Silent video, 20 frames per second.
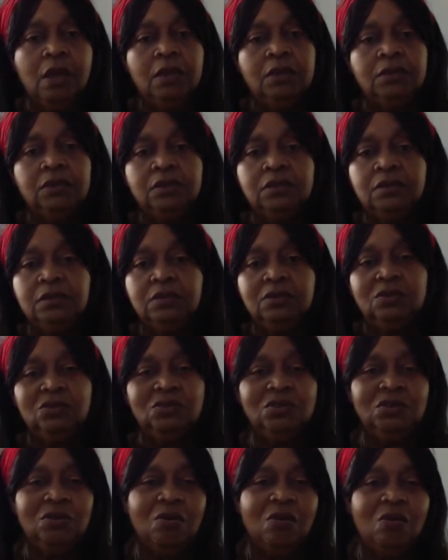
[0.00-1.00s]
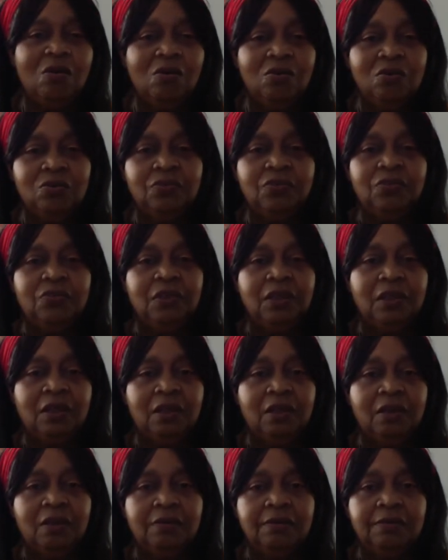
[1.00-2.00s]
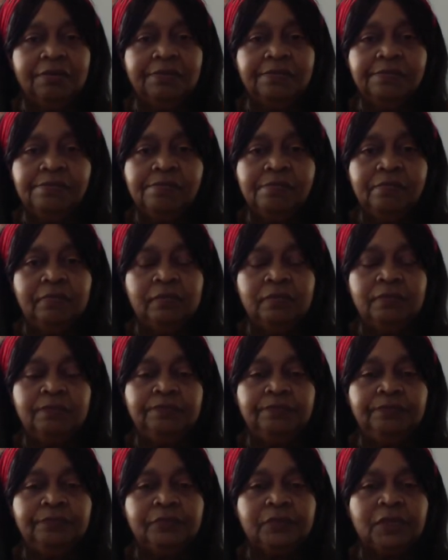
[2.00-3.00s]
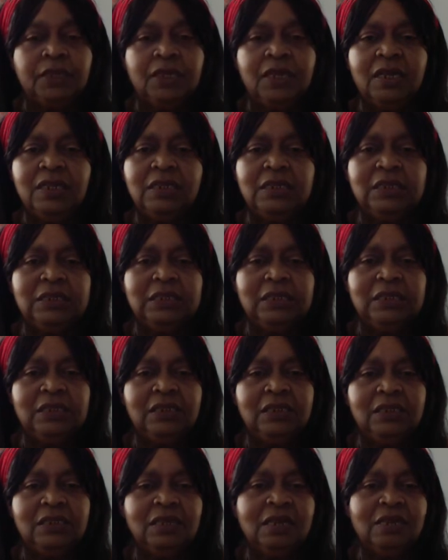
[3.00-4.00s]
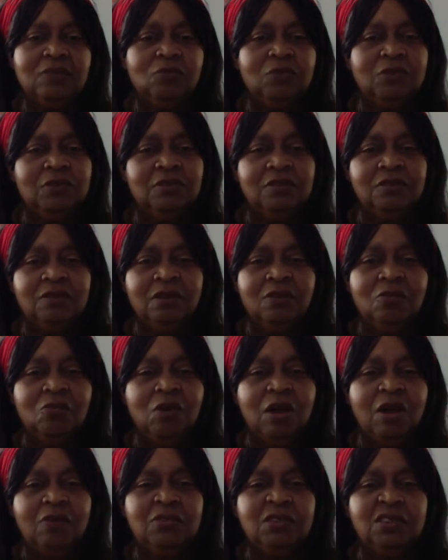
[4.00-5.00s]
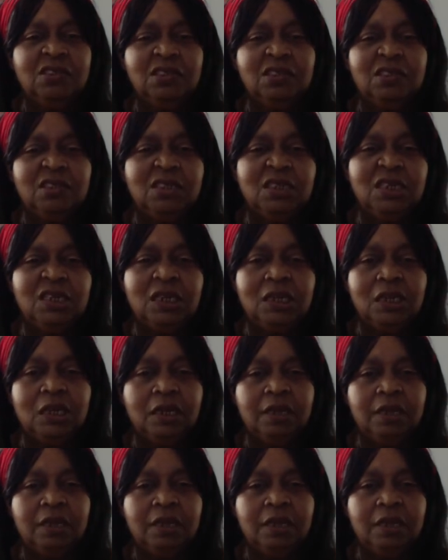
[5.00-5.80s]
She said, do your own thing. And I looked at her and I wondered, now why would she say that?